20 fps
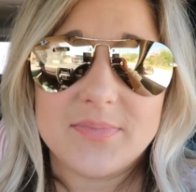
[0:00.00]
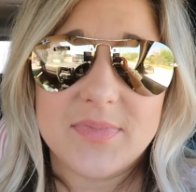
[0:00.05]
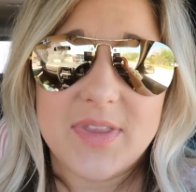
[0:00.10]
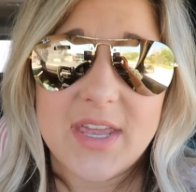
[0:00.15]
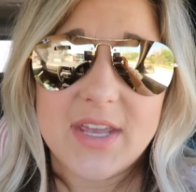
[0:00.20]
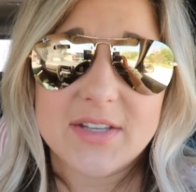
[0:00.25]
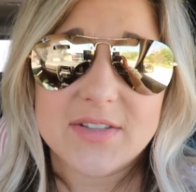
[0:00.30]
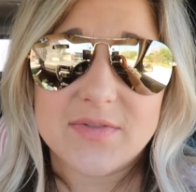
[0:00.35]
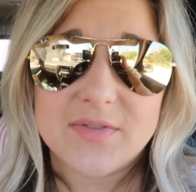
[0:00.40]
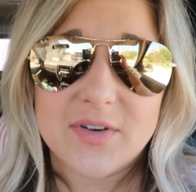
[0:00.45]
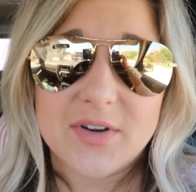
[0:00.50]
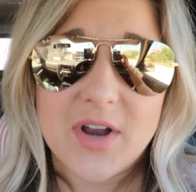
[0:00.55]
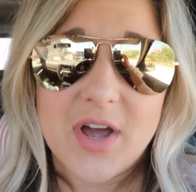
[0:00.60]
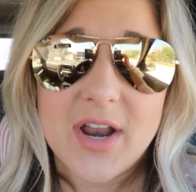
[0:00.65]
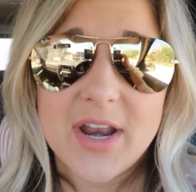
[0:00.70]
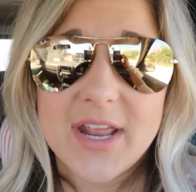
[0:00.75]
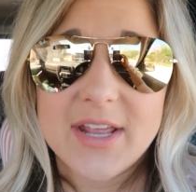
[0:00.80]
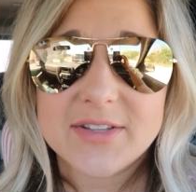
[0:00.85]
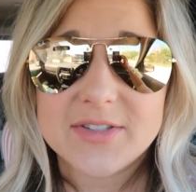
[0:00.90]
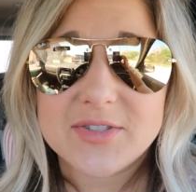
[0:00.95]
thanks for
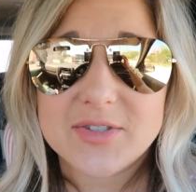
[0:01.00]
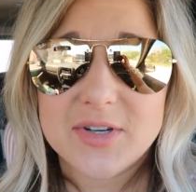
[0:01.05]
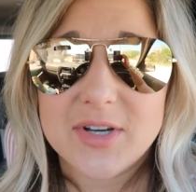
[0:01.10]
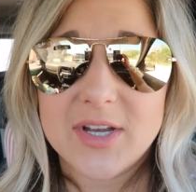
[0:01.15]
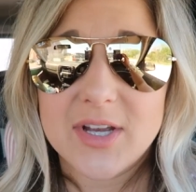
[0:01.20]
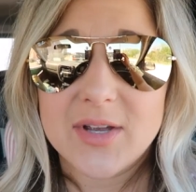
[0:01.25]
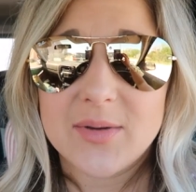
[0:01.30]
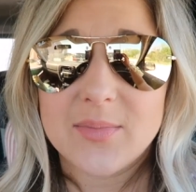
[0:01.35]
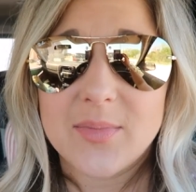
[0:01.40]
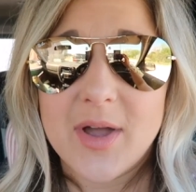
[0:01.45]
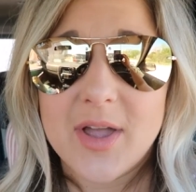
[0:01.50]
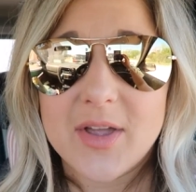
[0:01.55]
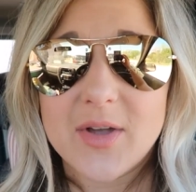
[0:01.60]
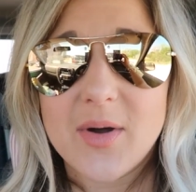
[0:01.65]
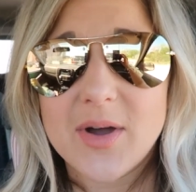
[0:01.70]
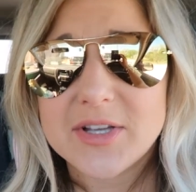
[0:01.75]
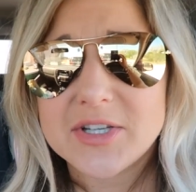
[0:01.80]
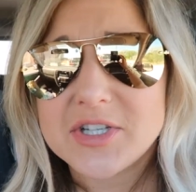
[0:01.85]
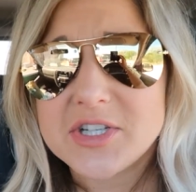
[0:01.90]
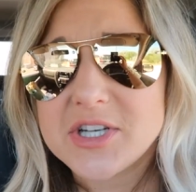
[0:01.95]
not answering my
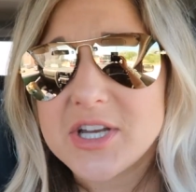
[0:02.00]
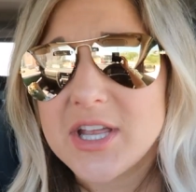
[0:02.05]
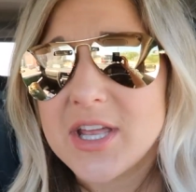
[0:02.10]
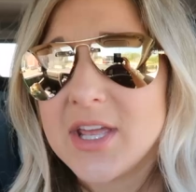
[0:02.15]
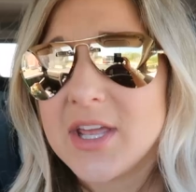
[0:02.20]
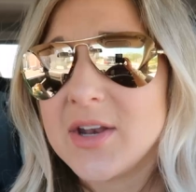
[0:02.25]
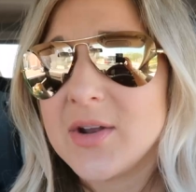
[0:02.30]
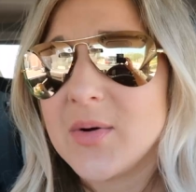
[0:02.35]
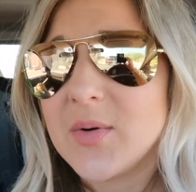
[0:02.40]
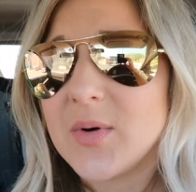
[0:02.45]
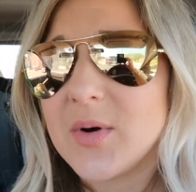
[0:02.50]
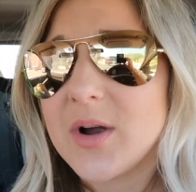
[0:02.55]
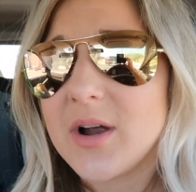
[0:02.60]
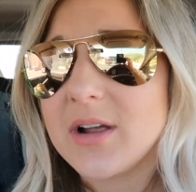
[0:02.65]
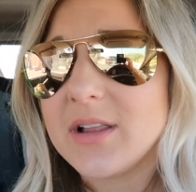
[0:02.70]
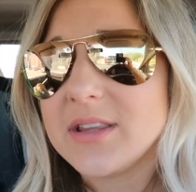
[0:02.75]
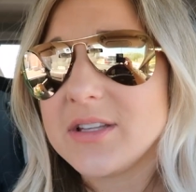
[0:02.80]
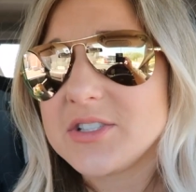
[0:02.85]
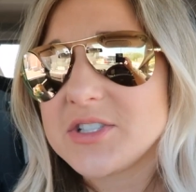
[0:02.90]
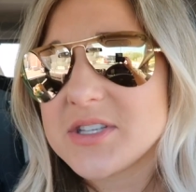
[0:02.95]
question,
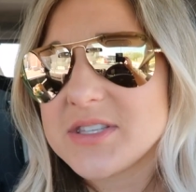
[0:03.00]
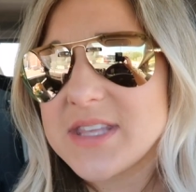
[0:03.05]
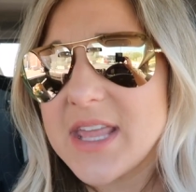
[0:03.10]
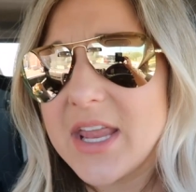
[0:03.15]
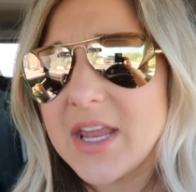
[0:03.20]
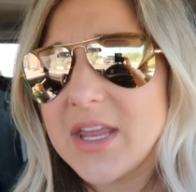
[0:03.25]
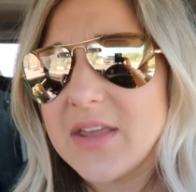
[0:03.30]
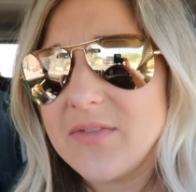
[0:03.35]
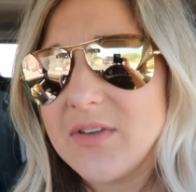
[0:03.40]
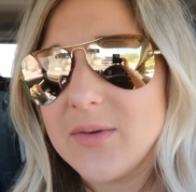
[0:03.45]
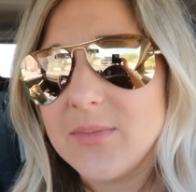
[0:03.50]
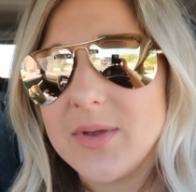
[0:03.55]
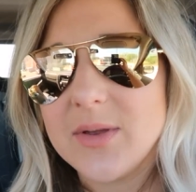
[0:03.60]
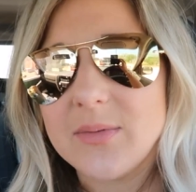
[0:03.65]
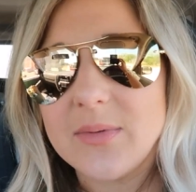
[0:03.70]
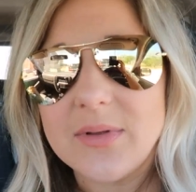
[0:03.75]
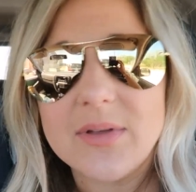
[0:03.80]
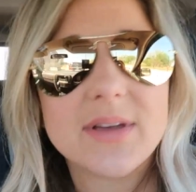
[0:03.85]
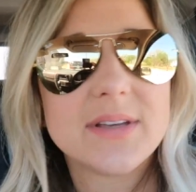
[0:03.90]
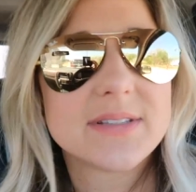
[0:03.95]
or just like giving me
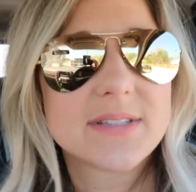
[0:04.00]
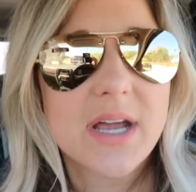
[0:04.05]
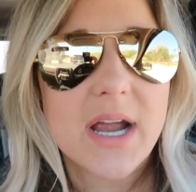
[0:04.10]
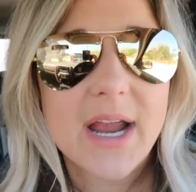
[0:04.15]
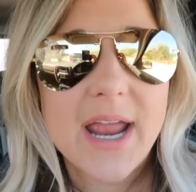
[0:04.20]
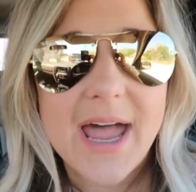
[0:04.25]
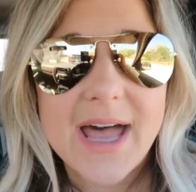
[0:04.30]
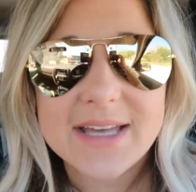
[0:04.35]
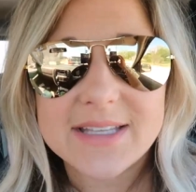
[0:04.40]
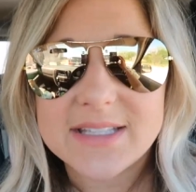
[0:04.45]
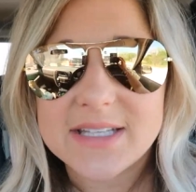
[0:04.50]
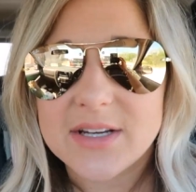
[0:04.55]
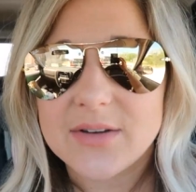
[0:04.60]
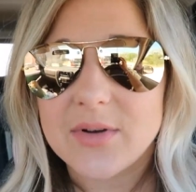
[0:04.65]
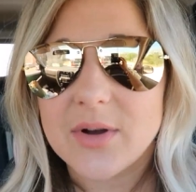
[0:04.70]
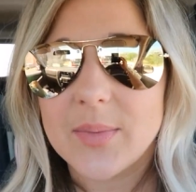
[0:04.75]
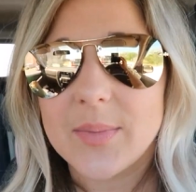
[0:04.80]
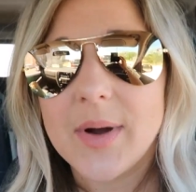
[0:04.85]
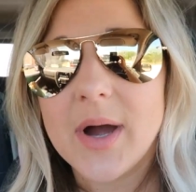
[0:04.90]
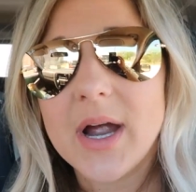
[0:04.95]
really sarcastic
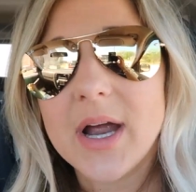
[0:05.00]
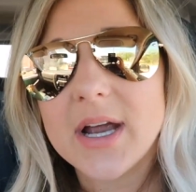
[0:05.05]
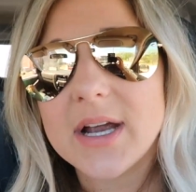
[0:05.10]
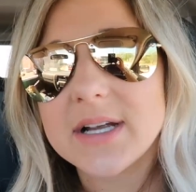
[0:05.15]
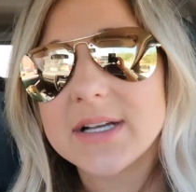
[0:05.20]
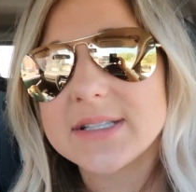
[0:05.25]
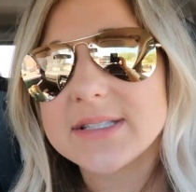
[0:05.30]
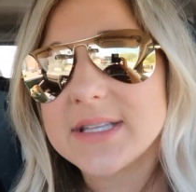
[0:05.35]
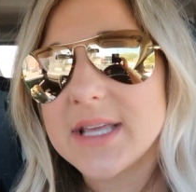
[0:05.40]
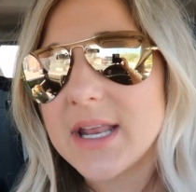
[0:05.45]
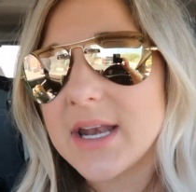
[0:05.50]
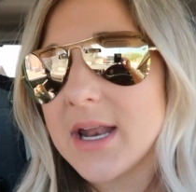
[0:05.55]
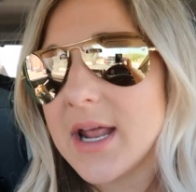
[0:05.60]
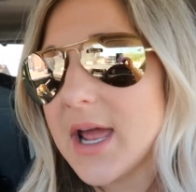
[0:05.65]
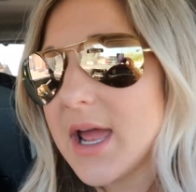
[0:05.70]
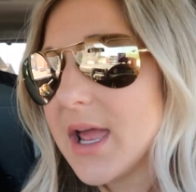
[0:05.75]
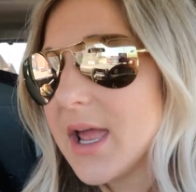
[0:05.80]
remarks. And